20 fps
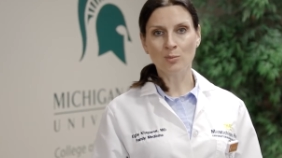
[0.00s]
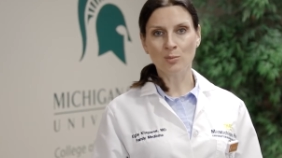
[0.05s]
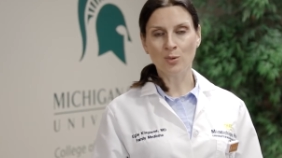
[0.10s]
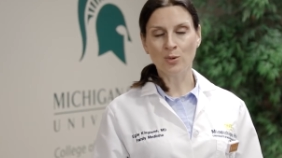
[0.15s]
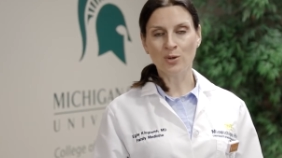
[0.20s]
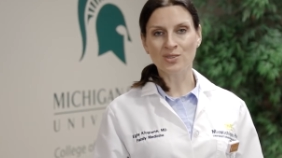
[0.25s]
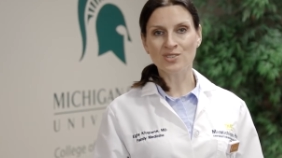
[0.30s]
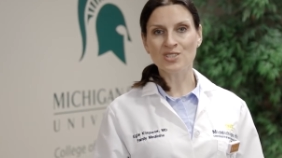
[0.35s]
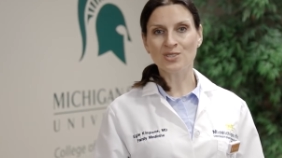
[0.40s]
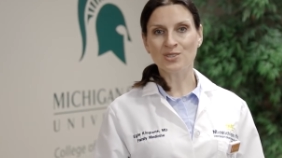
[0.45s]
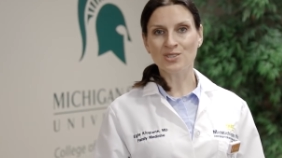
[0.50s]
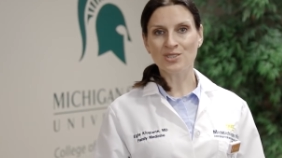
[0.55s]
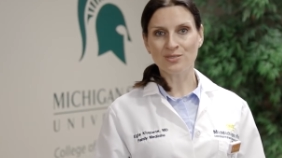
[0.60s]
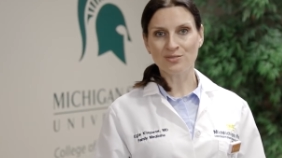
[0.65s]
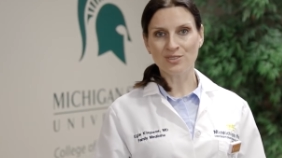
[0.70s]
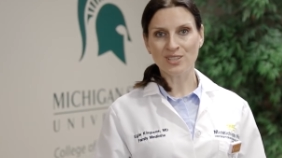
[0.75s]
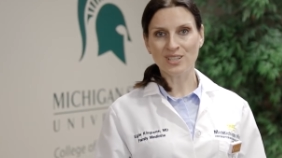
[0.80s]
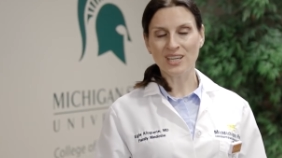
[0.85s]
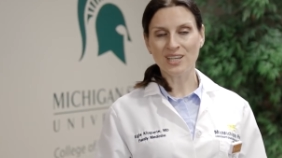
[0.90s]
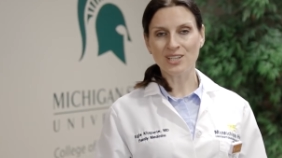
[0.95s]
board
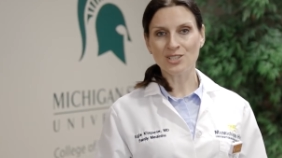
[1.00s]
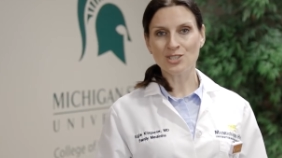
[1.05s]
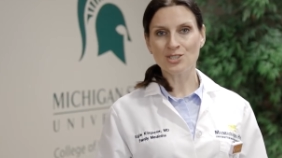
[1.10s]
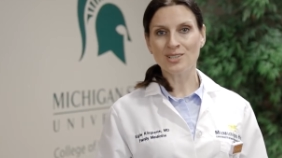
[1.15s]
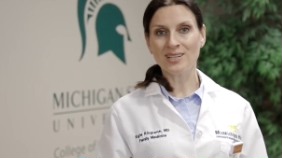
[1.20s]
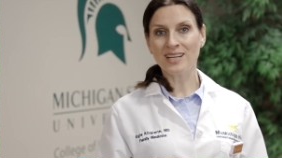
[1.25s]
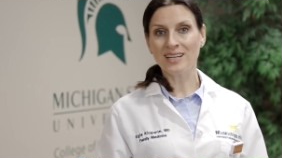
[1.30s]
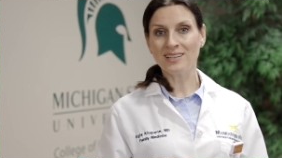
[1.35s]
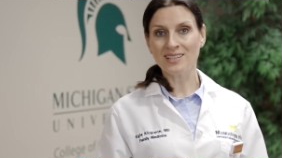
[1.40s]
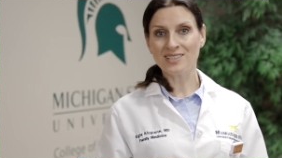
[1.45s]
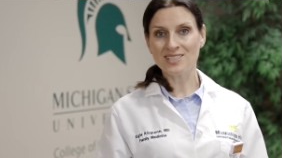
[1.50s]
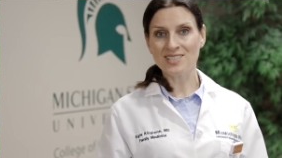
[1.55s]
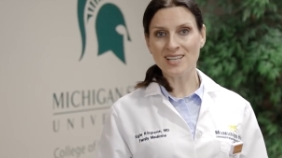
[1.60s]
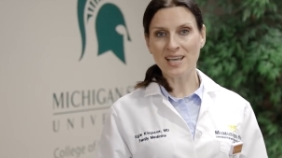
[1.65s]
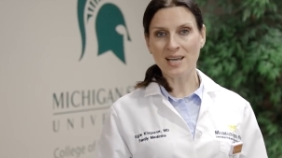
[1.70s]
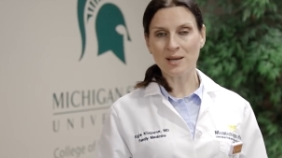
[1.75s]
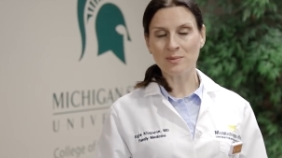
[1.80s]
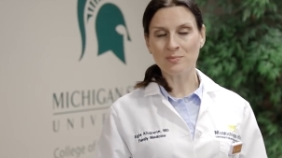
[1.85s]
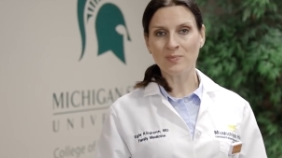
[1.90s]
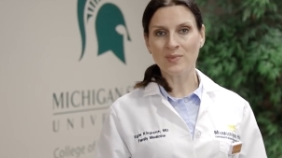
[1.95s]
certification and
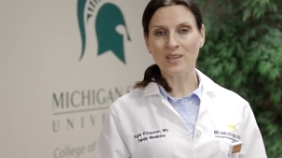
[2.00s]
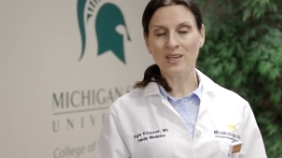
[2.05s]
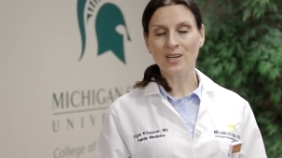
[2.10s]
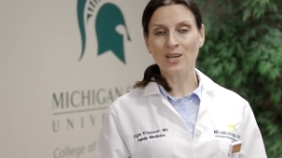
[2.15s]
exam